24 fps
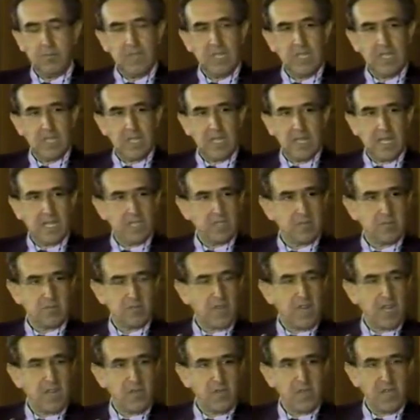in the last
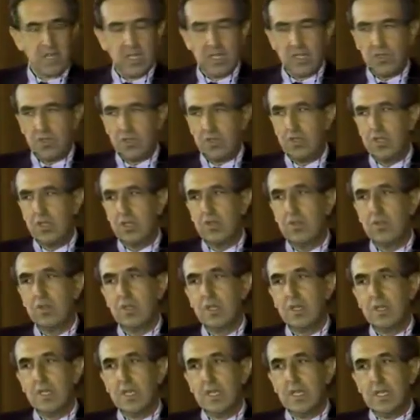5 years or so.
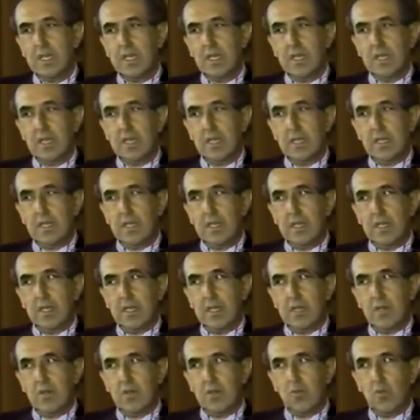
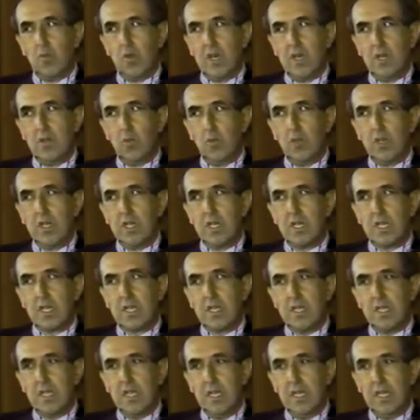One
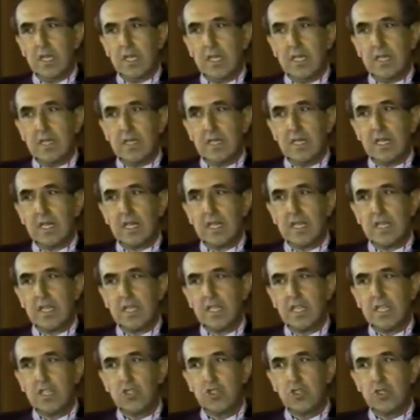worked in an
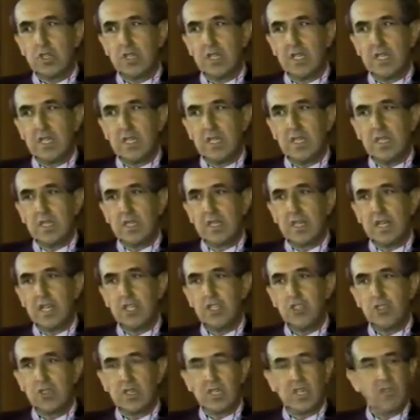architecturally
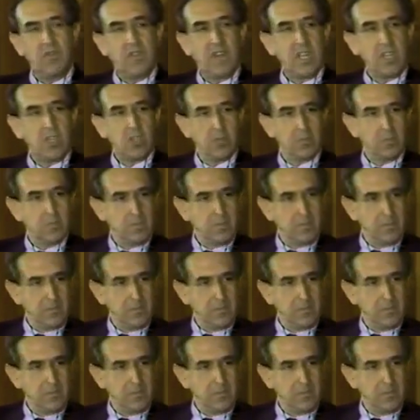cultural vacuum,